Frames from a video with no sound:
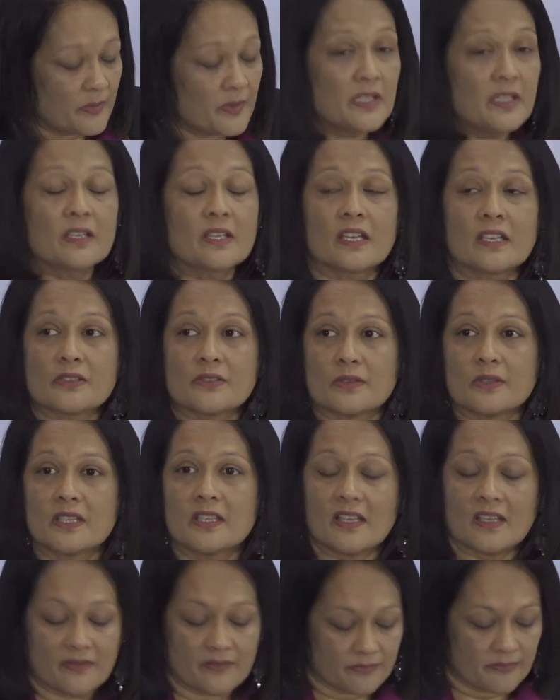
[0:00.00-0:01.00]
We actually
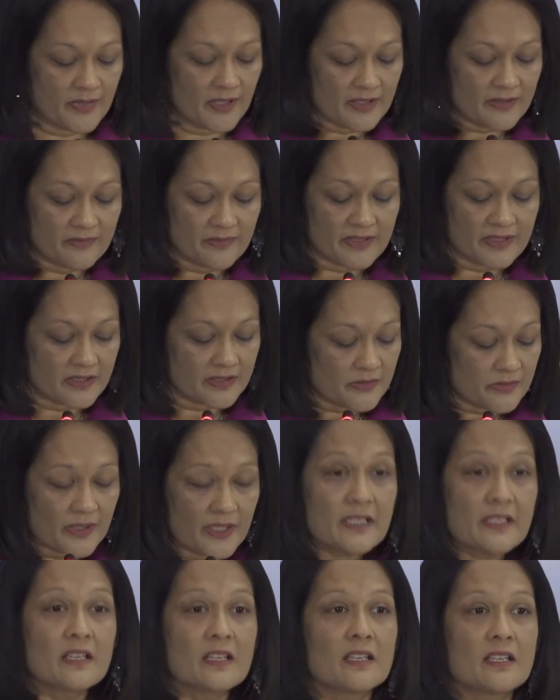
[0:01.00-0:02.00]
have benefited
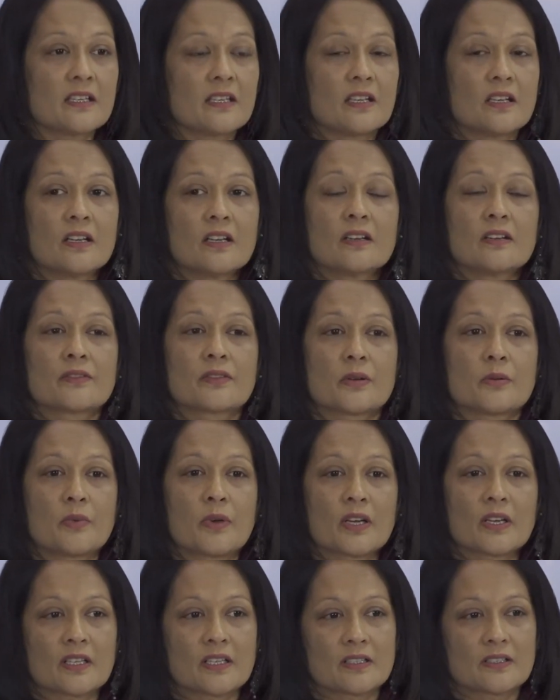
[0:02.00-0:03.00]
greatly from
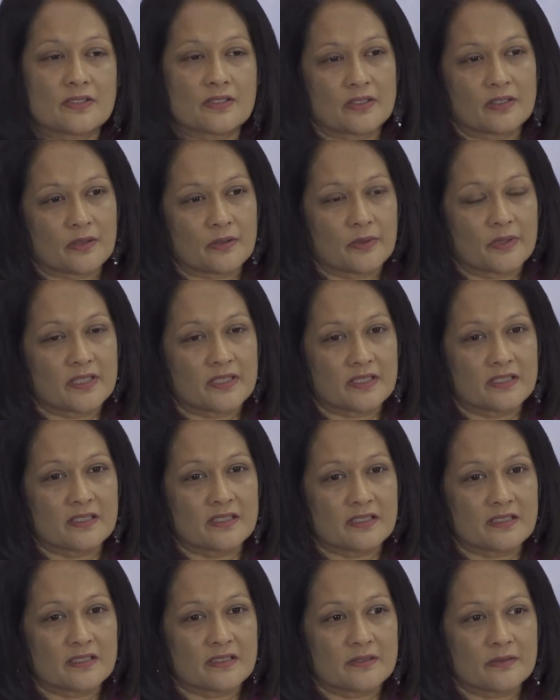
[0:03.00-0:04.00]
our cultural
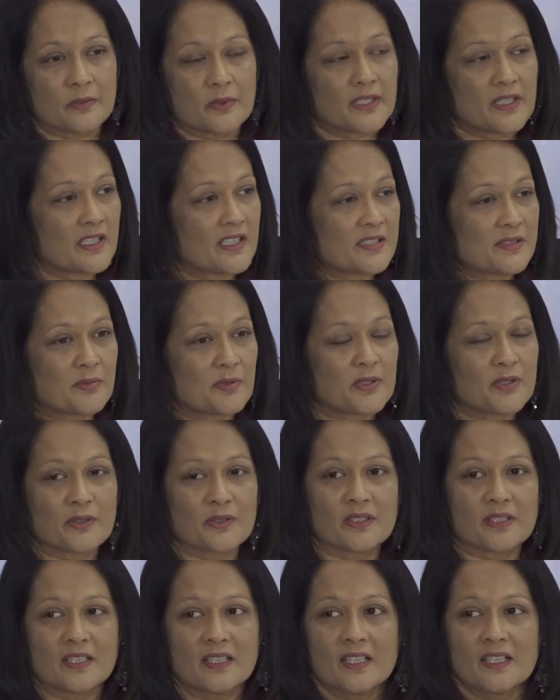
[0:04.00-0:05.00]
acquaintance, whether it's been
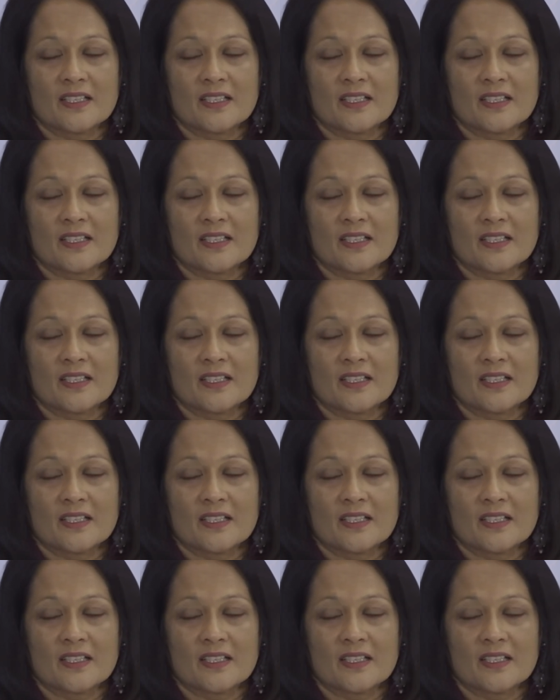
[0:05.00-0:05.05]
your,